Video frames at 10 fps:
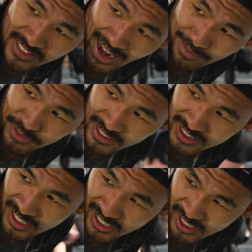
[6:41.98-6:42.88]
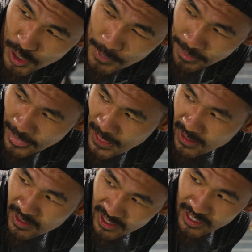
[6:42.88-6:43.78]
To have this
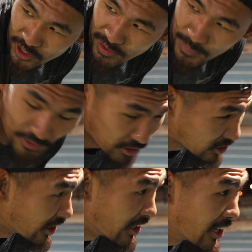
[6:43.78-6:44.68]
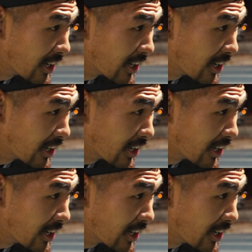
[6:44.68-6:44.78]
in November feels good.